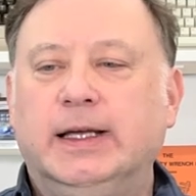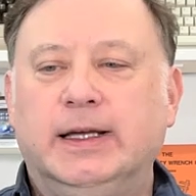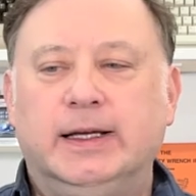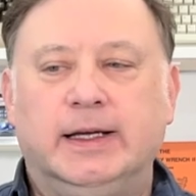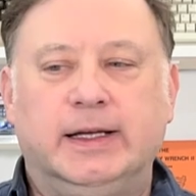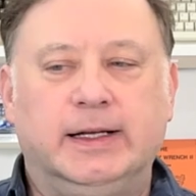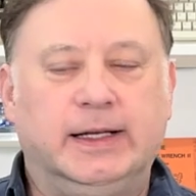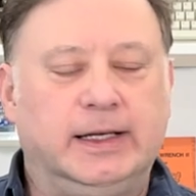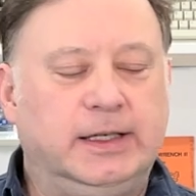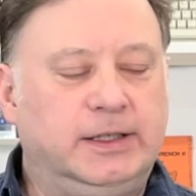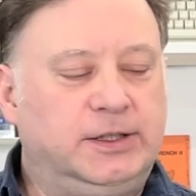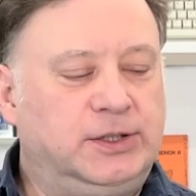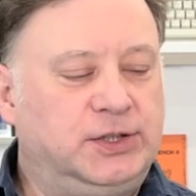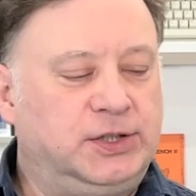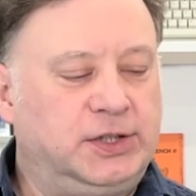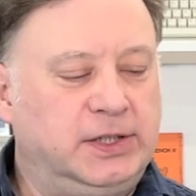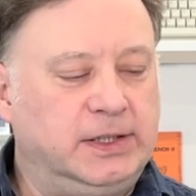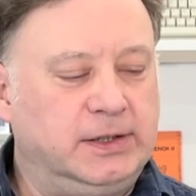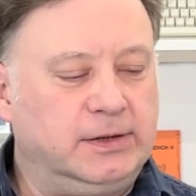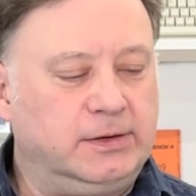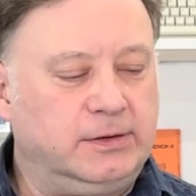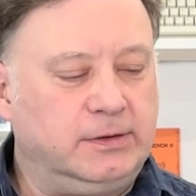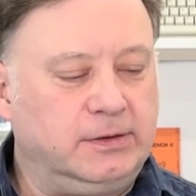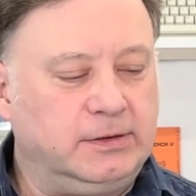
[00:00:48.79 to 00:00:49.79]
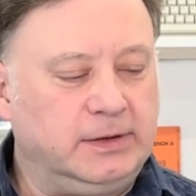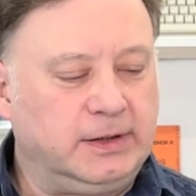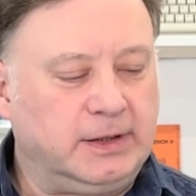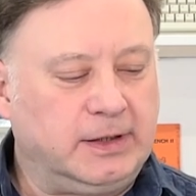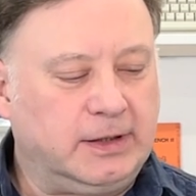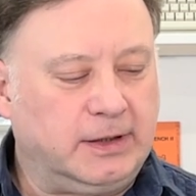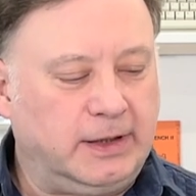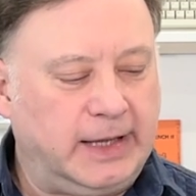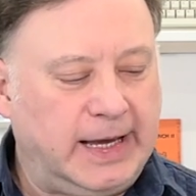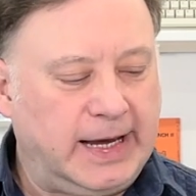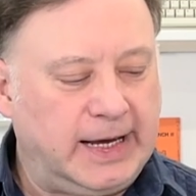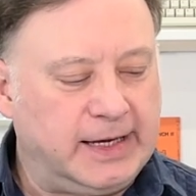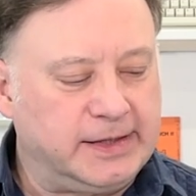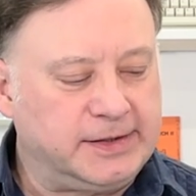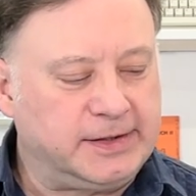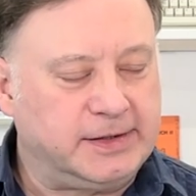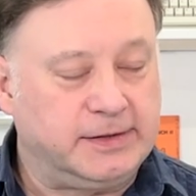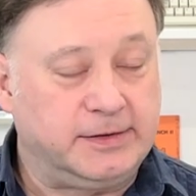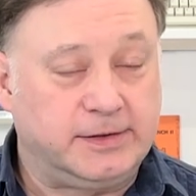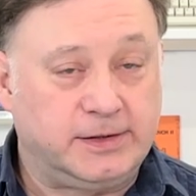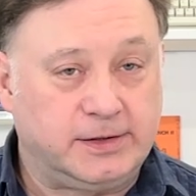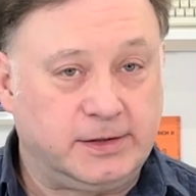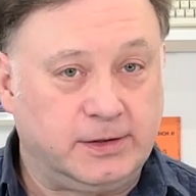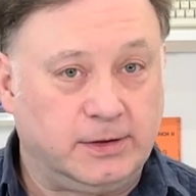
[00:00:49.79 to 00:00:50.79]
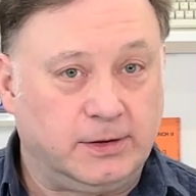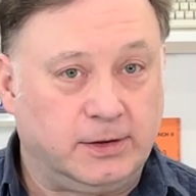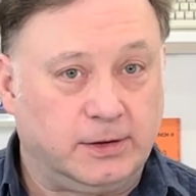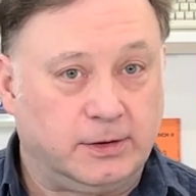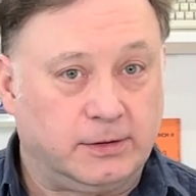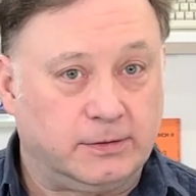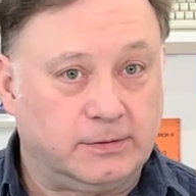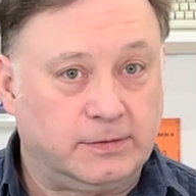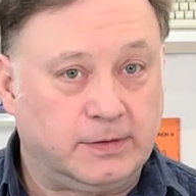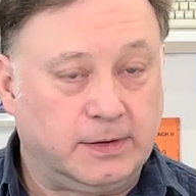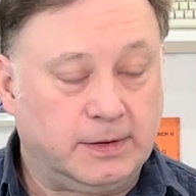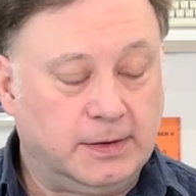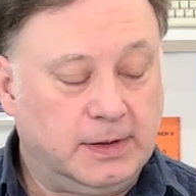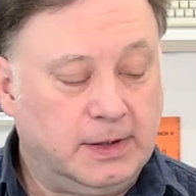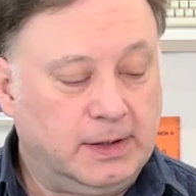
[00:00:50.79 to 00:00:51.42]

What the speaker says: in a chilled glass and serve.